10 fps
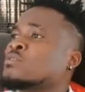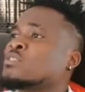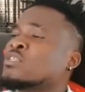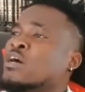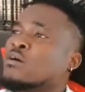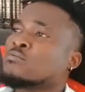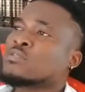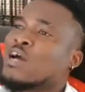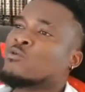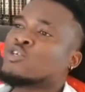It's
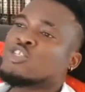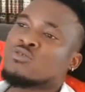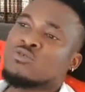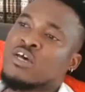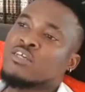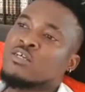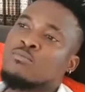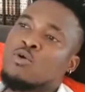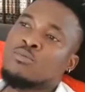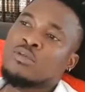not that question, not
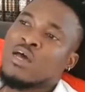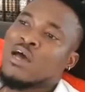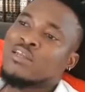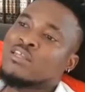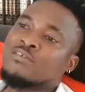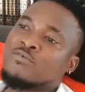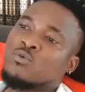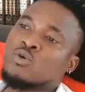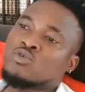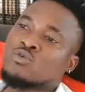it bore me. Now I didn't
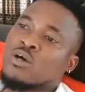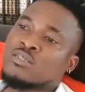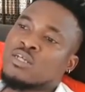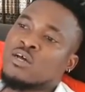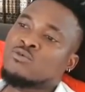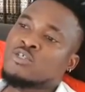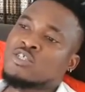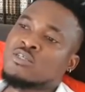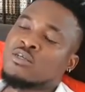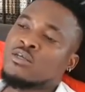even want to answer that
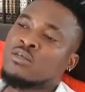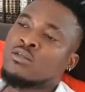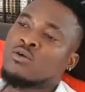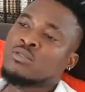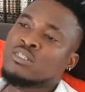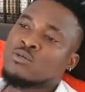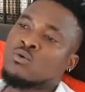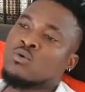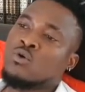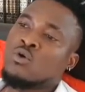question again
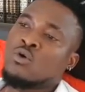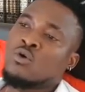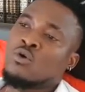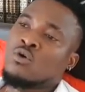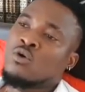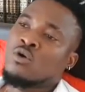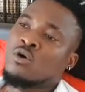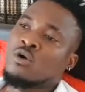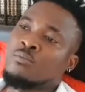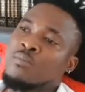until
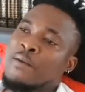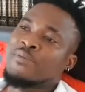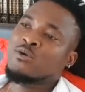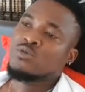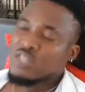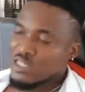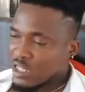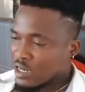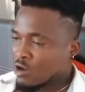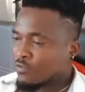Abeku
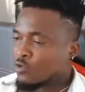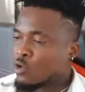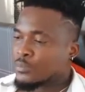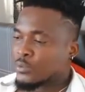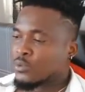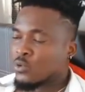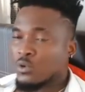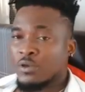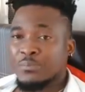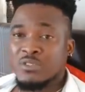Santana, of all
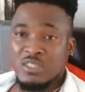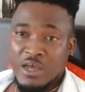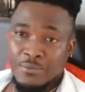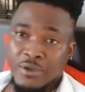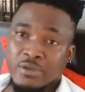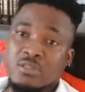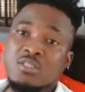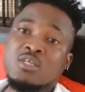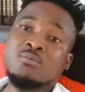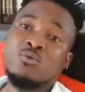people, Ebisa me
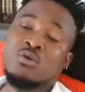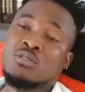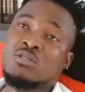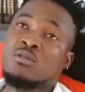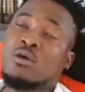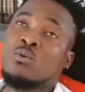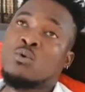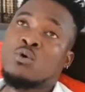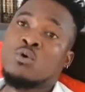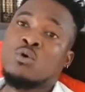same question
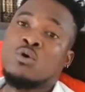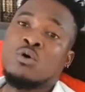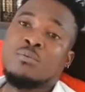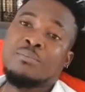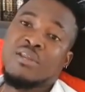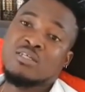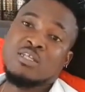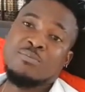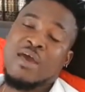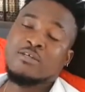ever. Bless
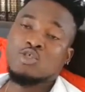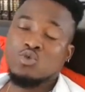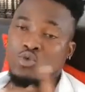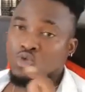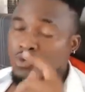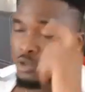the mic, show so